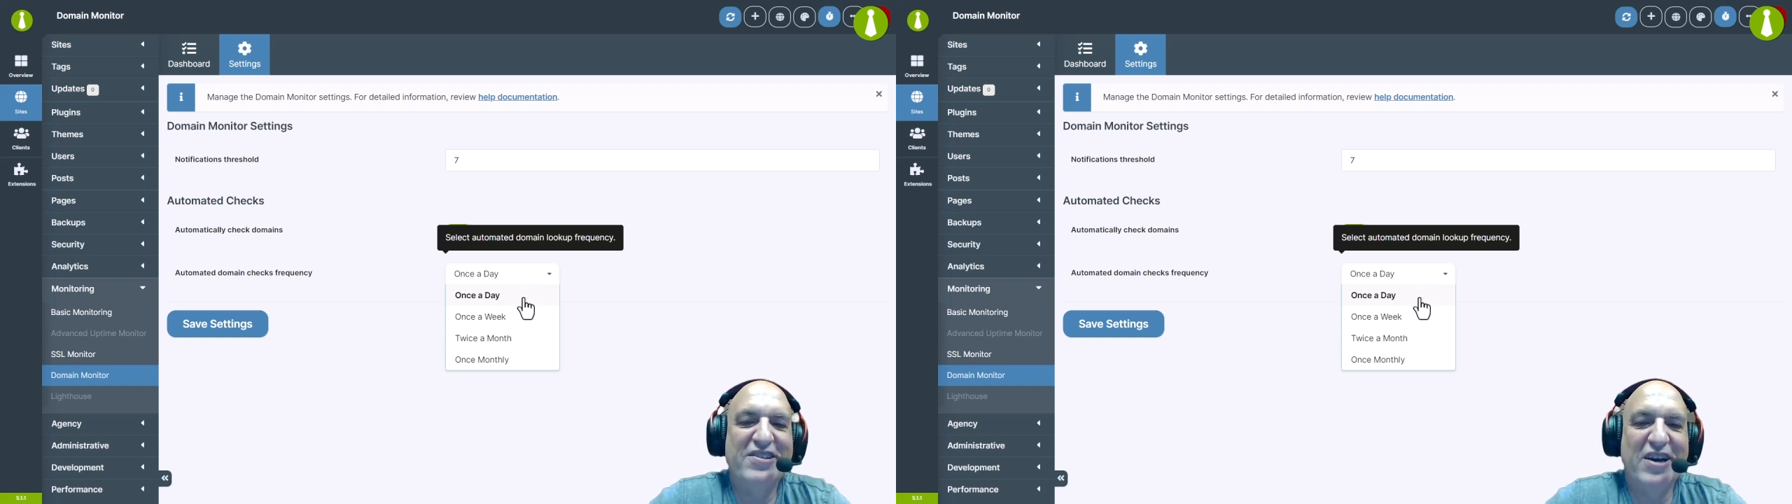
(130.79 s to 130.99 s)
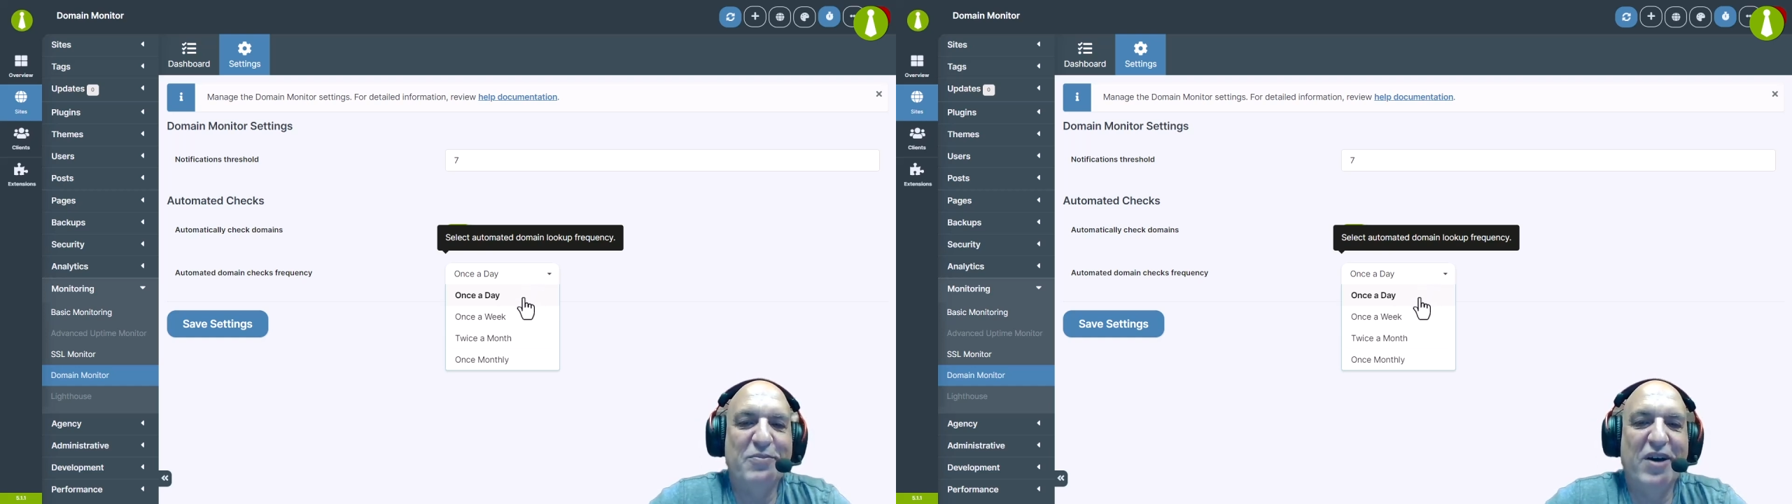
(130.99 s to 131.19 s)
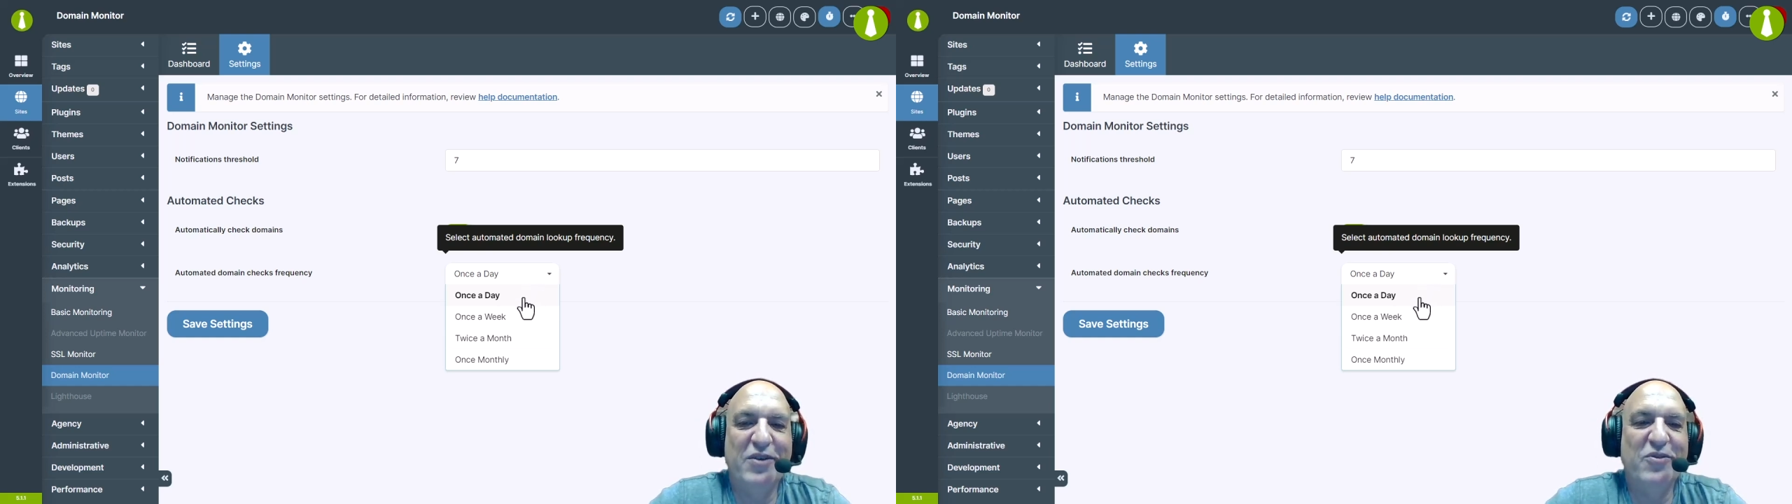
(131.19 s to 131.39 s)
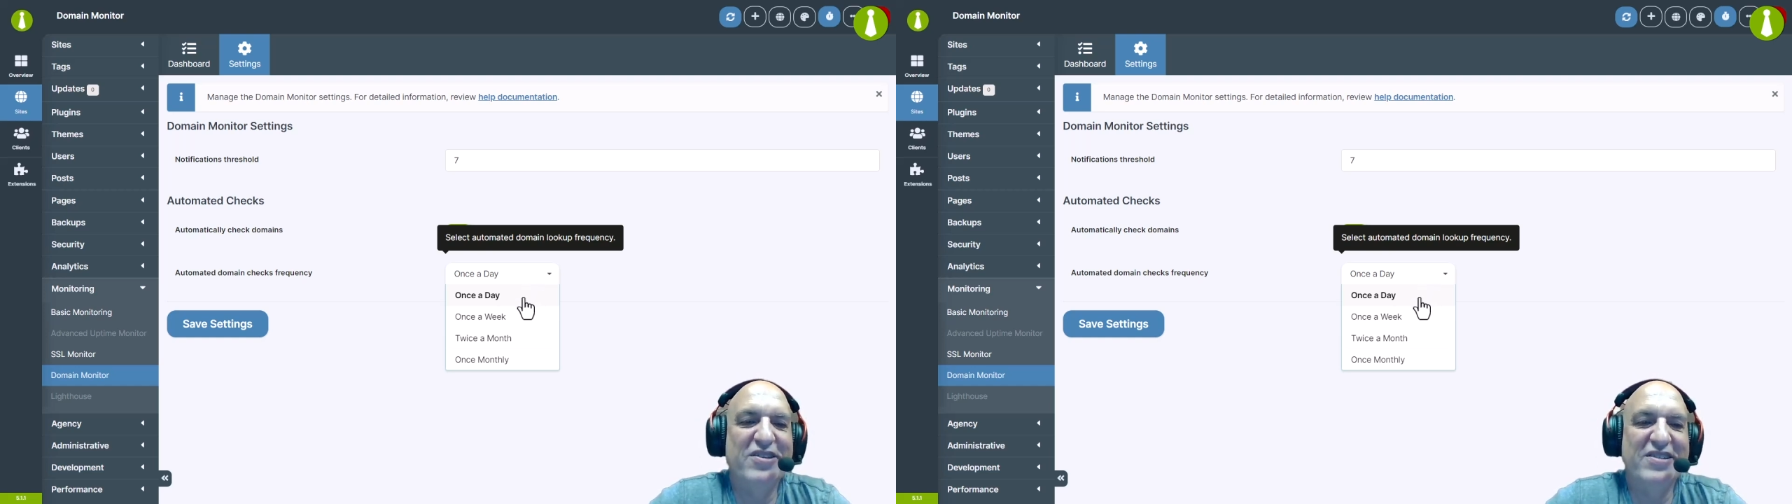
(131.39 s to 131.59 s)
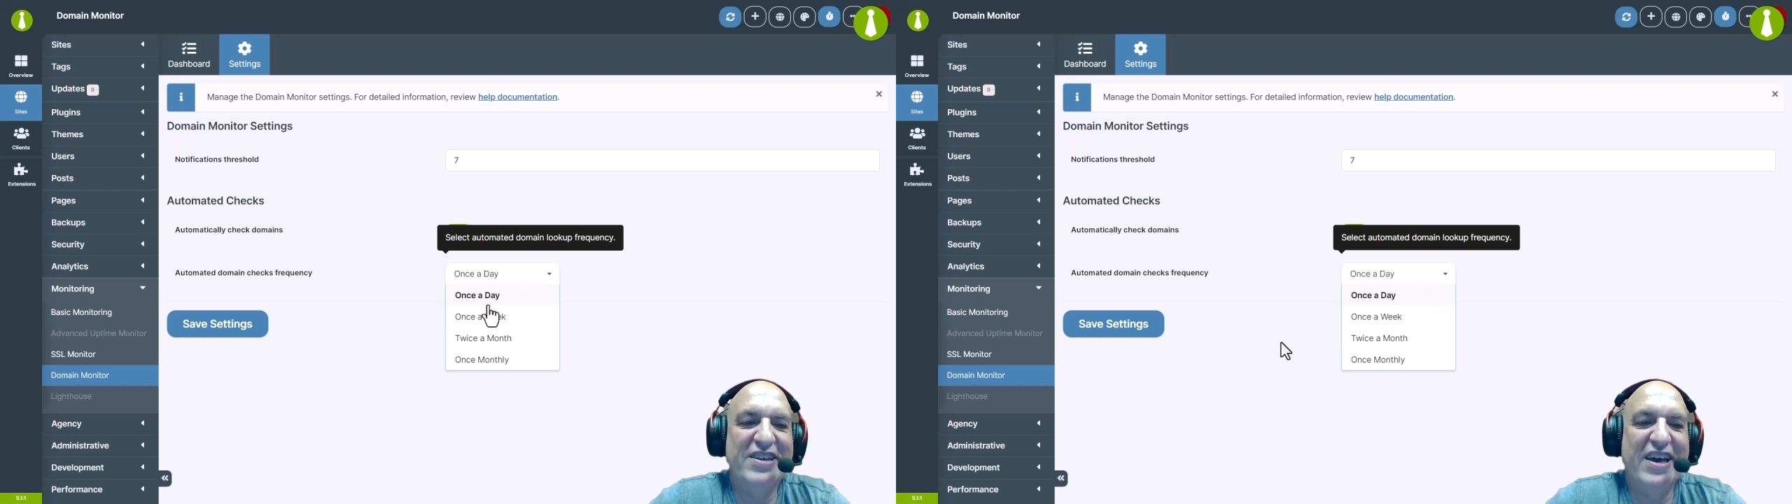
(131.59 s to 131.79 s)
check mine
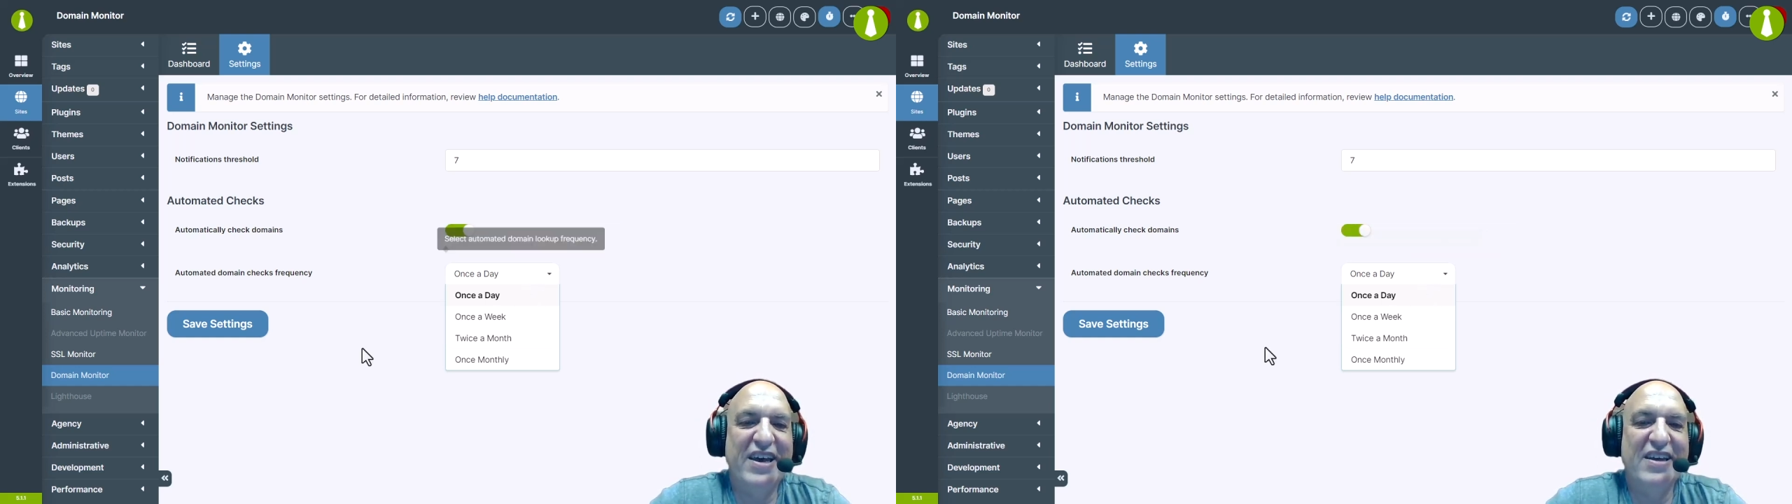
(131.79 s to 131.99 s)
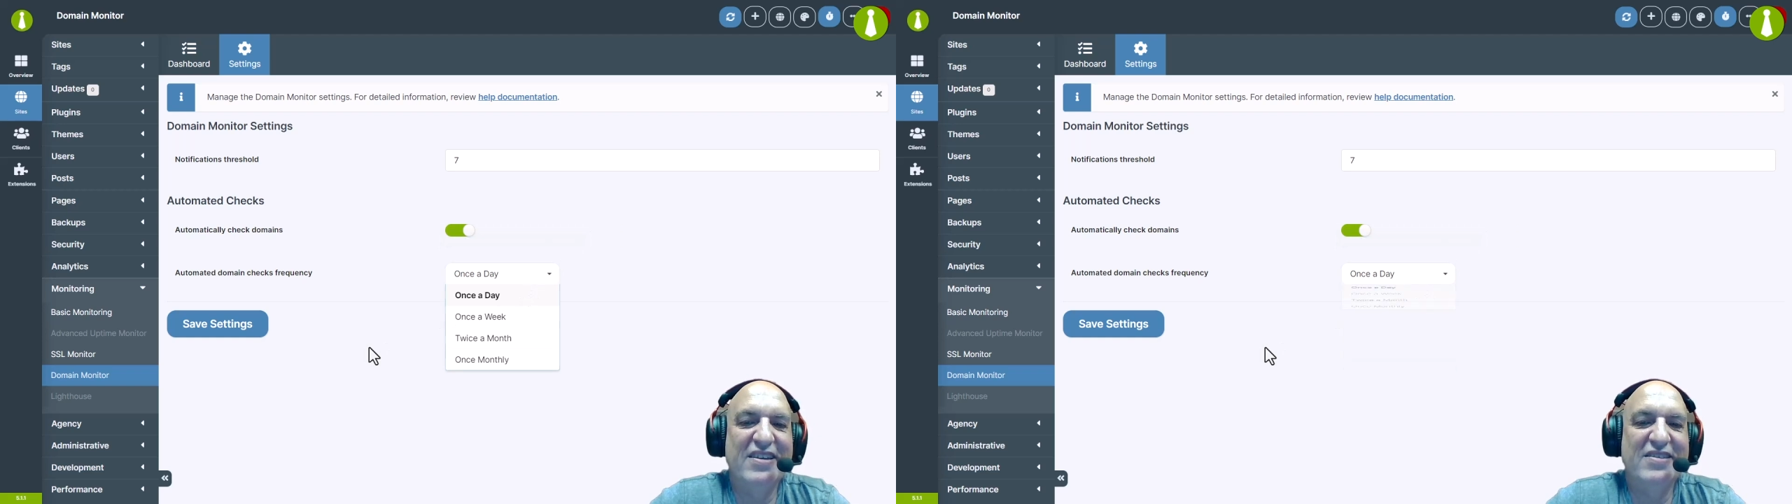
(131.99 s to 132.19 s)
once a day.